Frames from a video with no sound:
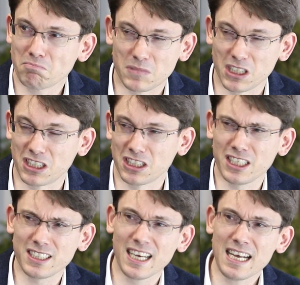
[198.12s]
this is
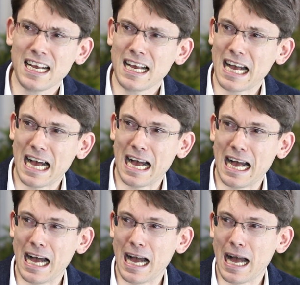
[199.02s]
it.
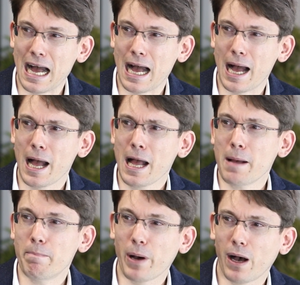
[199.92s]

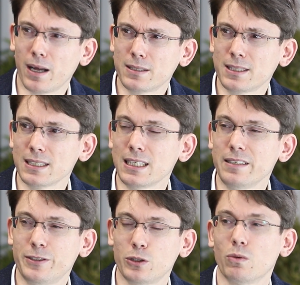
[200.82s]
But
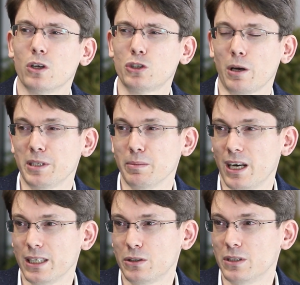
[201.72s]
if you want to
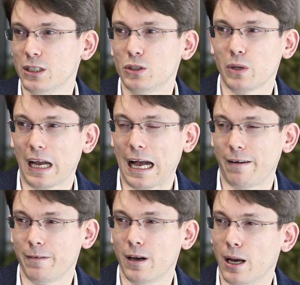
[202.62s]
optimize, you need to
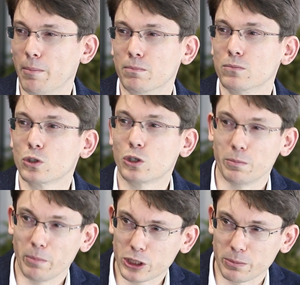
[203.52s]
have good
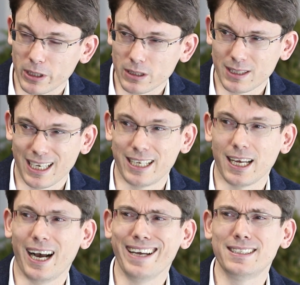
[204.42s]
measurements. And
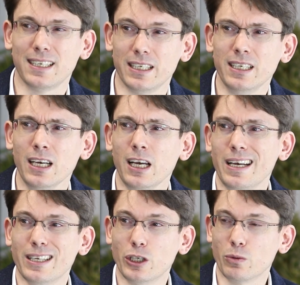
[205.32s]
ideally,
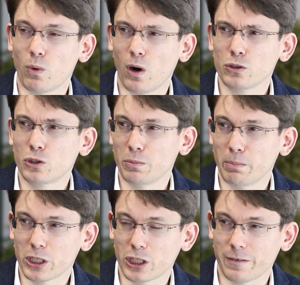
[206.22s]
you want to
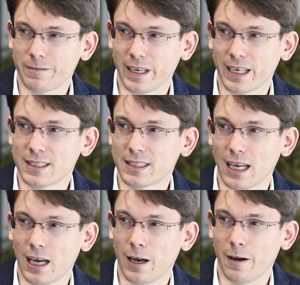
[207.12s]
measure things
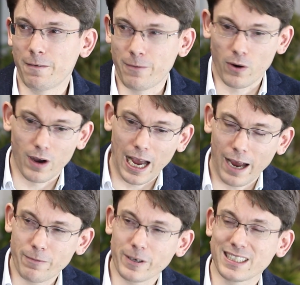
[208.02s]
for
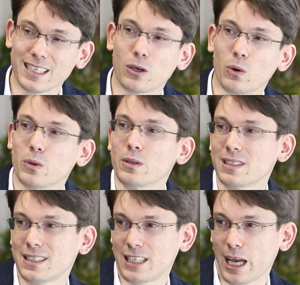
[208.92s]
every single
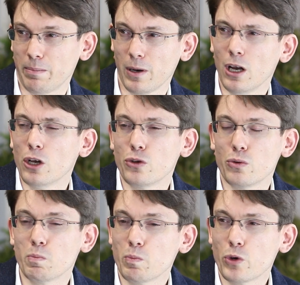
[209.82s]
step.
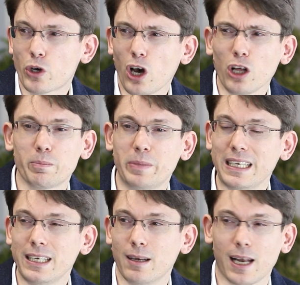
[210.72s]
You can't
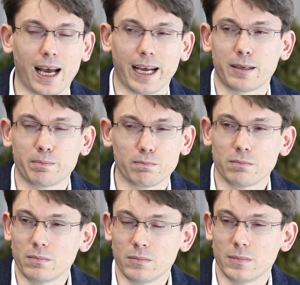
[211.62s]
be, like,
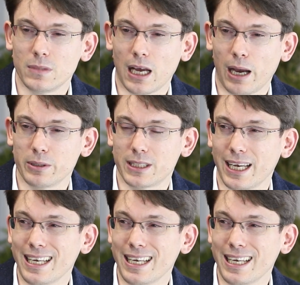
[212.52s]
I would say,